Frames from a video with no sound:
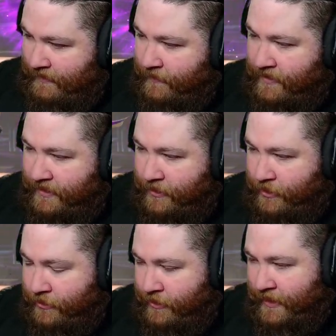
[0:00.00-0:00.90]
What they
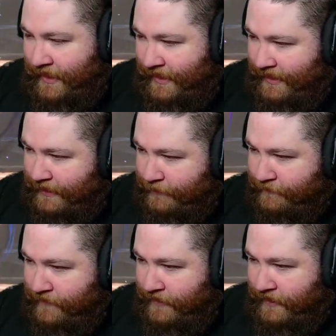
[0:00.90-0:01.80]
should
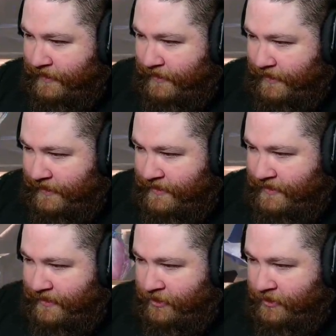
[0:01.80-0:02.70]
have is
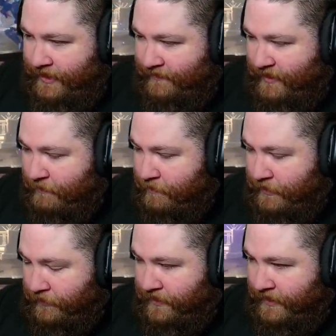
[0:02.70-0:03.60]
they should have a
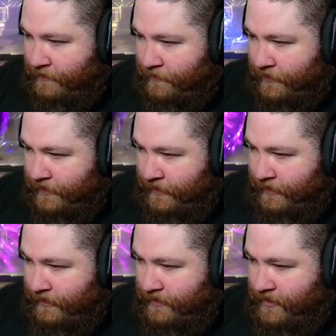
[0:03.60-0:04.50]
build-up
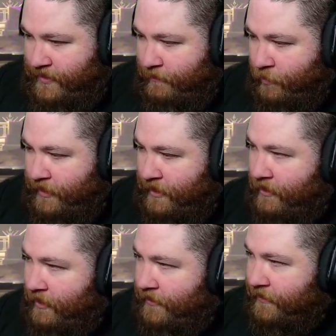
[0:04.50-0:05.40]
somewhere
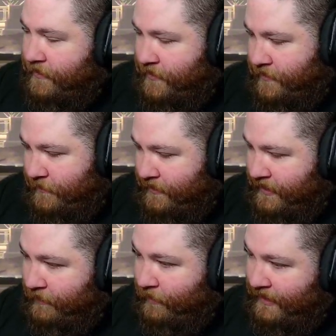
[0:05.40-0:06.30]
on the
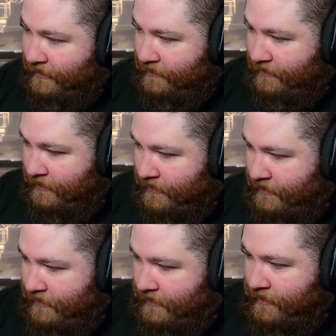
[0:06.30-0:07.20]
screen. Wow.
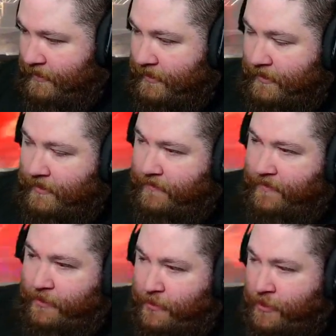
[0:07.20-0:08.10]

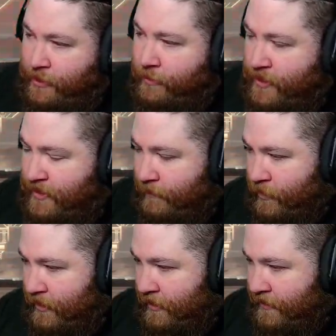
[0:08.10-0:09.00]
They should show
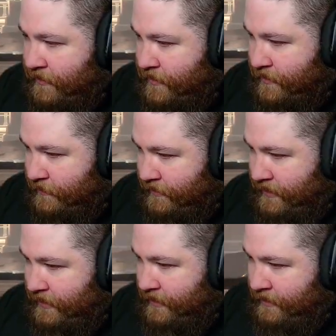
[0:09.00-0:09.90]
somewhere on the
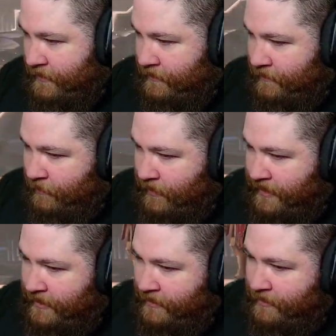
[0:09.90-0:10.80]
screen
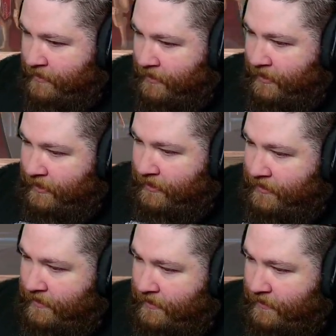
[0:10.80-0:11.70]
where
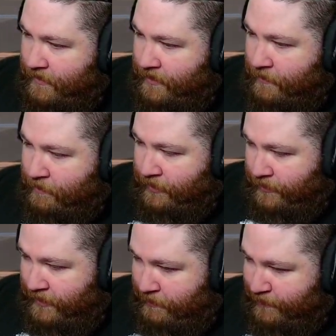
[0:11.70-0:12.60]
your
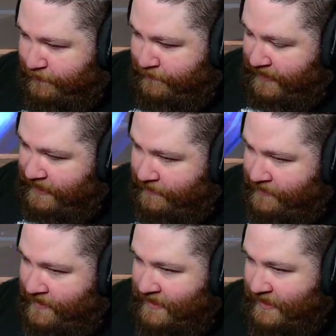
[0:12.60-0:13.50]
build-up of fire
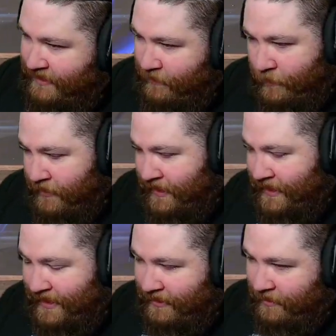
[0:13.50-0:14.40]
is at, or
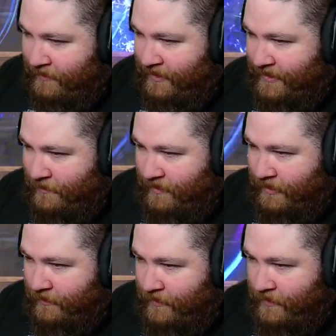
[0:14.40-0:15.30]
any element that's being
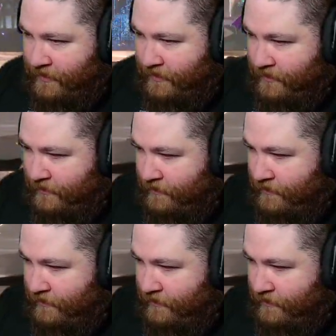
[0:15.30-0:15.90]
used on you.